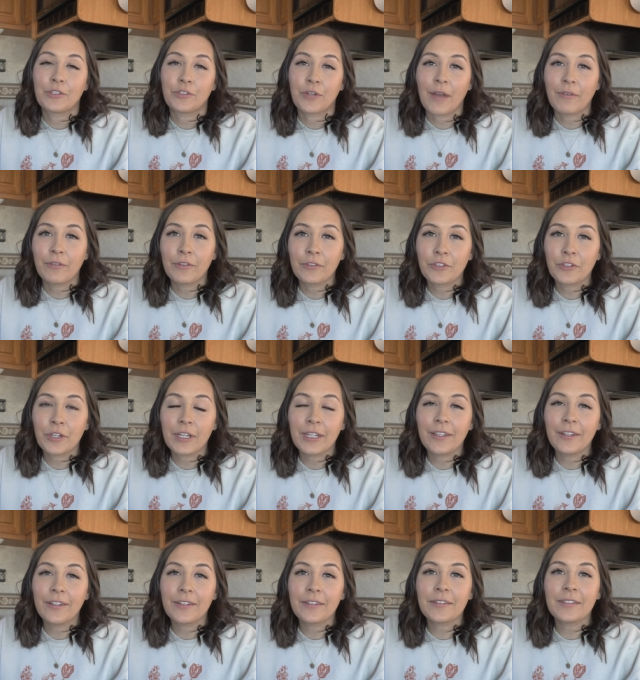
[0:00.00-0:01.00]
travel
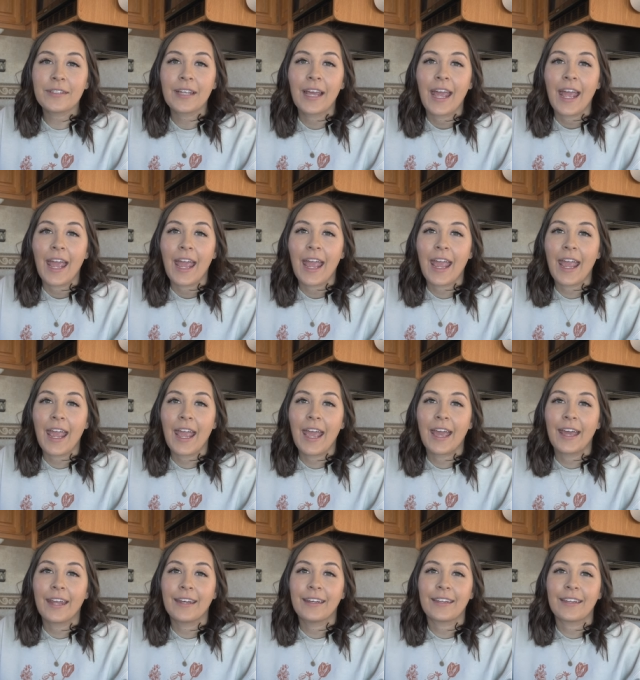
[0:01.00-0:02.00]
trailers
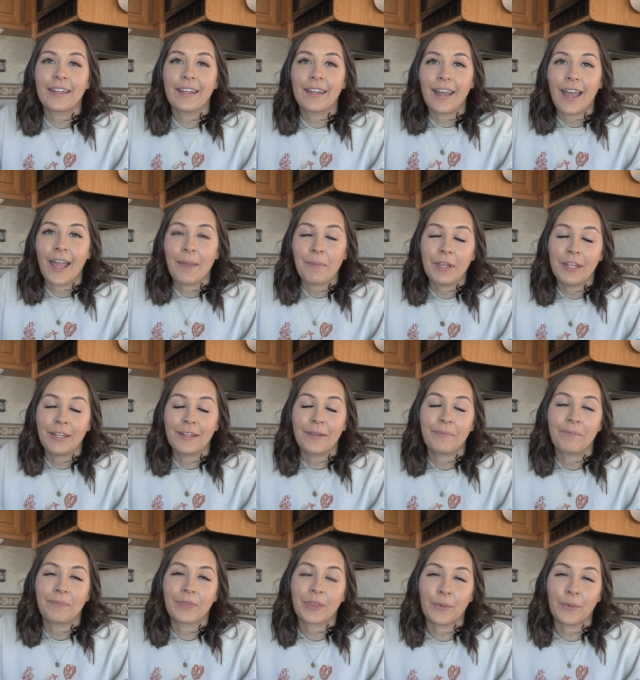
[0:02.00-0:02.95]
and I mean,